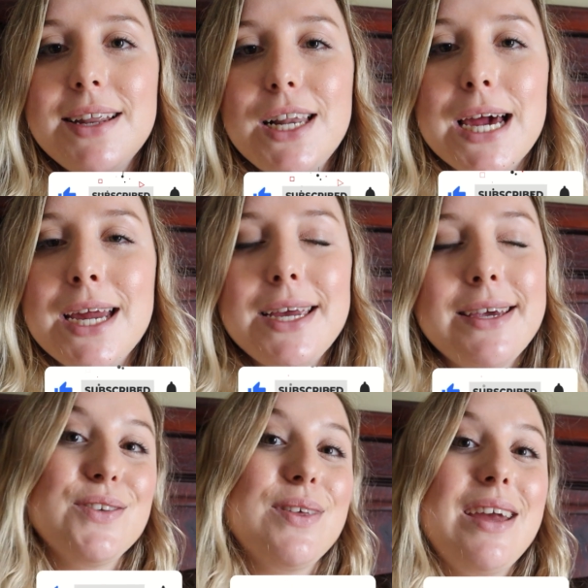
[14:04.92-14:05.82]
it a
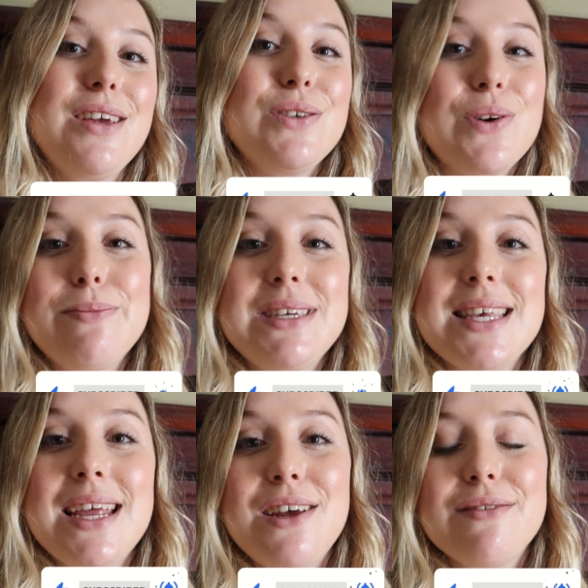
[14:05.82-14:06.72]
like so that you don't miss
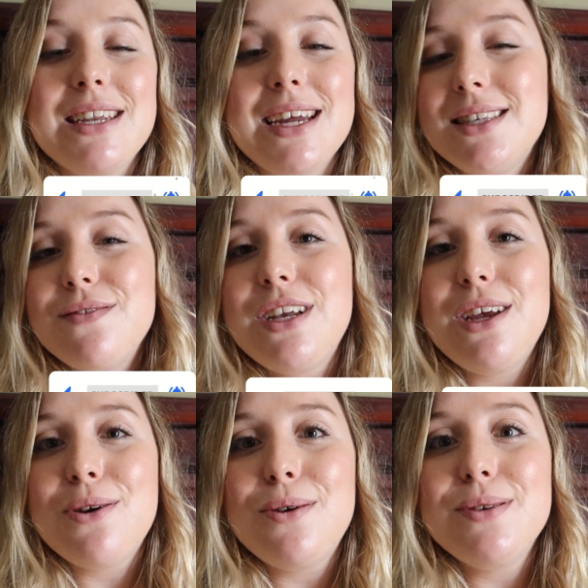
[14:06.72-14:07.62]
any of the next
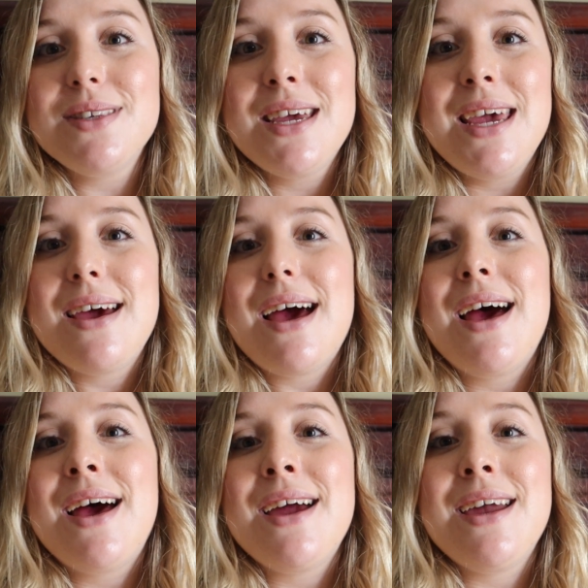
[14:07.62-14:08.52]
videos.
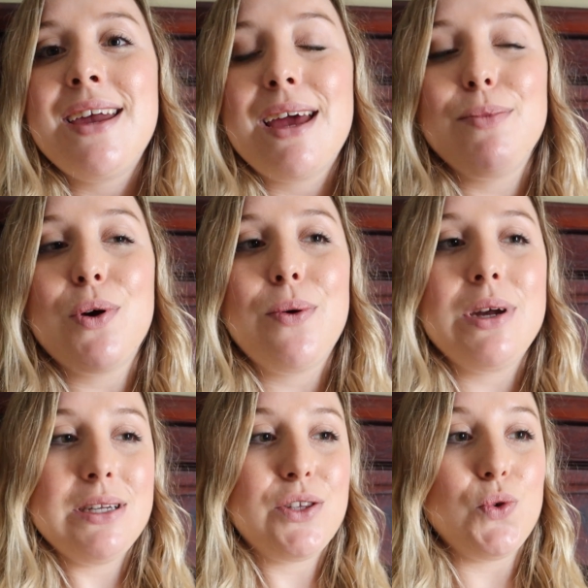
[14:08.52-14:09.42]
I am
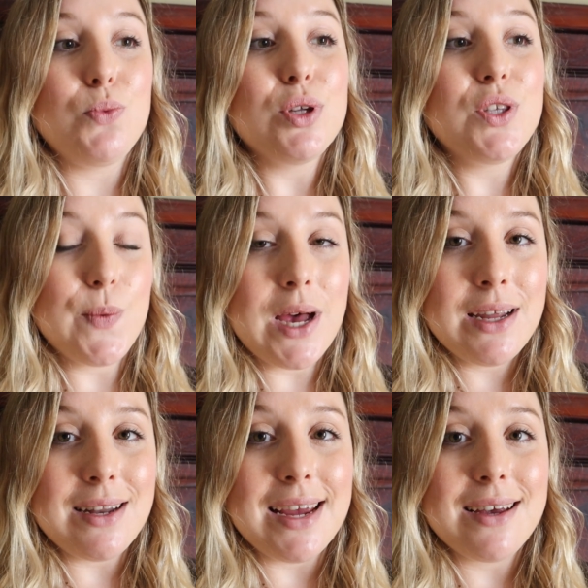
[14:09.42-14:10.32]
going to
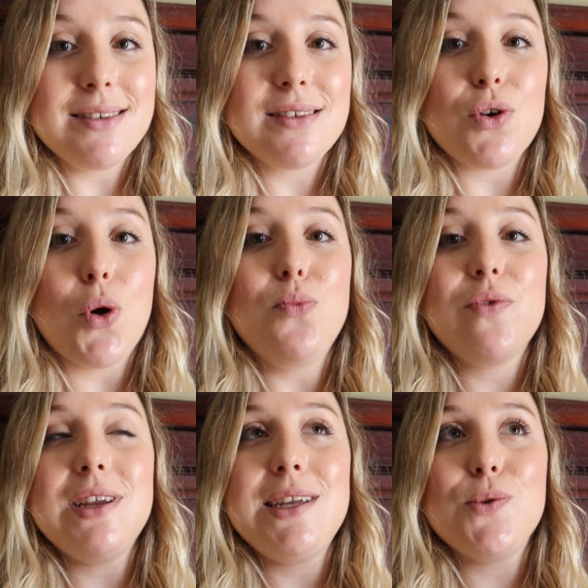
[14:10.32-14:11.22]
Botswana next,
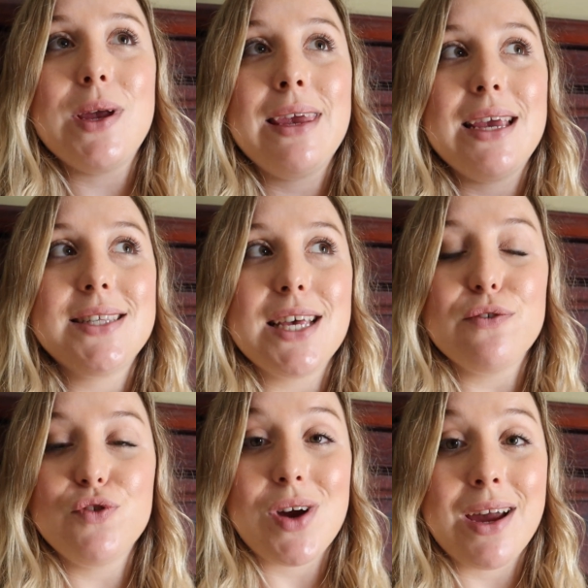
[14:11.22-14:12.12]
hopefully doing a
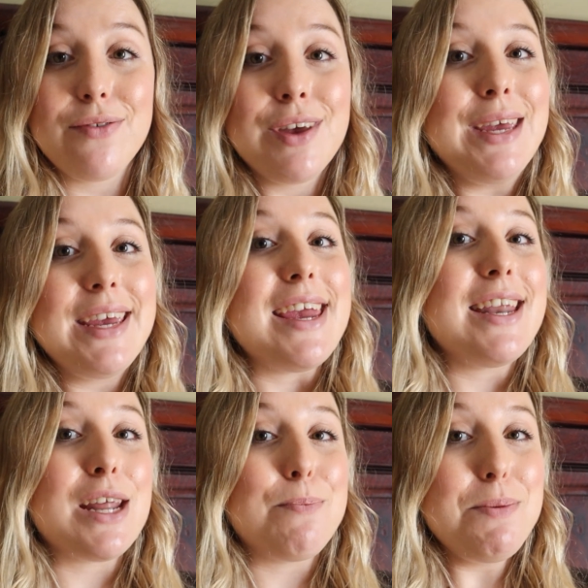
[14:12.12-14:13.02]
self-drive
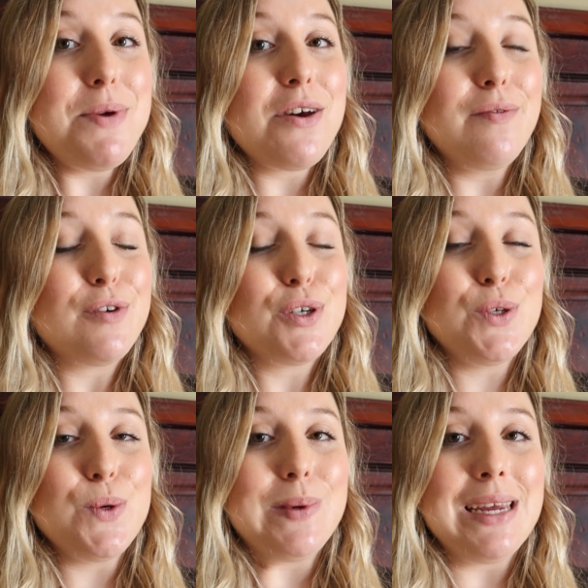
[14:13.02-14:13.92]
in Namibia for
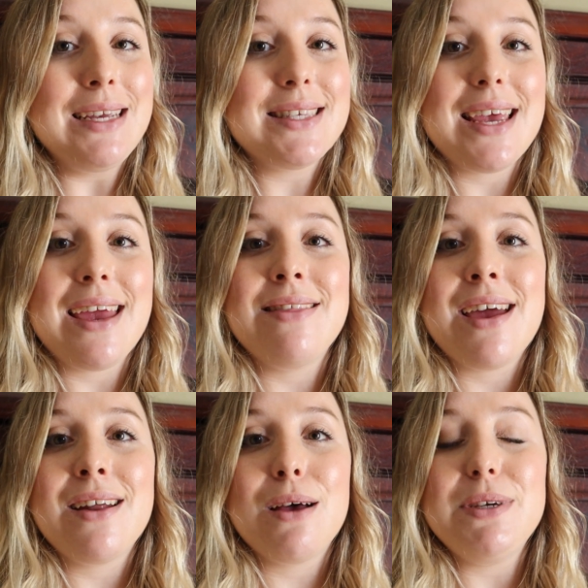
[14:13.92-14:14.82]
2 weeks, and
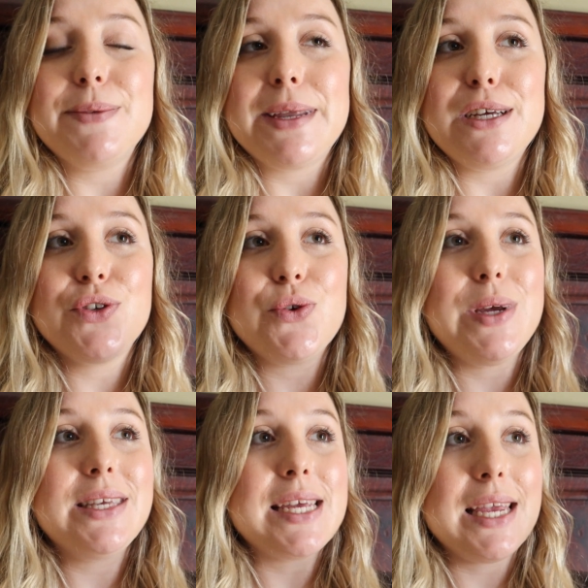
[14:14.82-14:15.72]
then I'll be spending 2
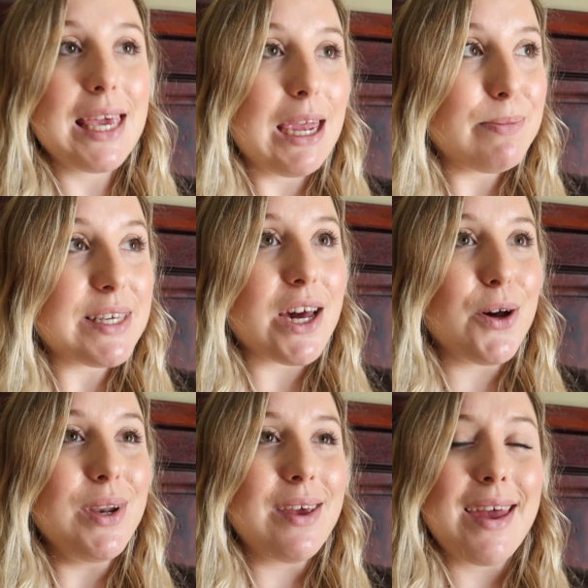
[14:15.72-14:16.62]
weeks in Cape
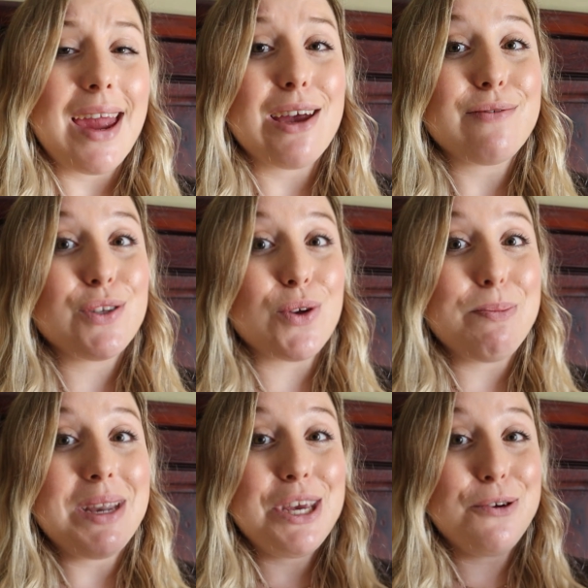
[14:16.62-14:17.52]
Town. I have so
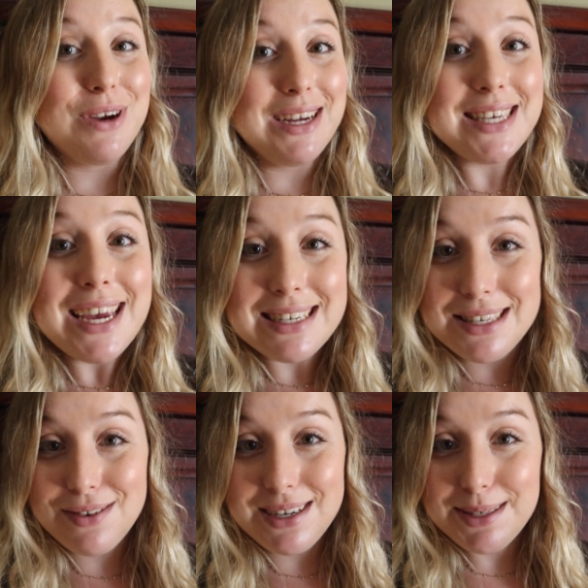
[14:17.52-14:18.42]
many crazy
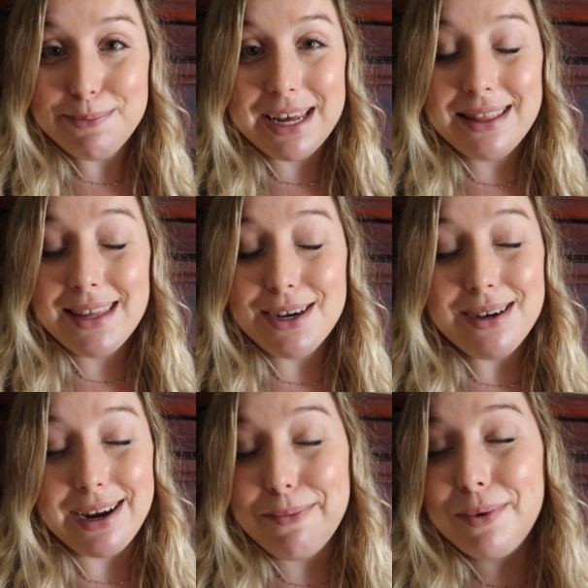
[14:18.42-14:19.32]
activities planned
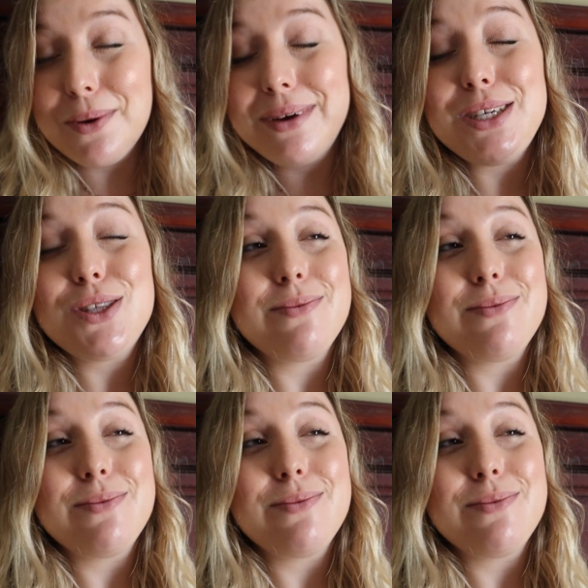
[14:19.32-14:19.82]
there. I'm going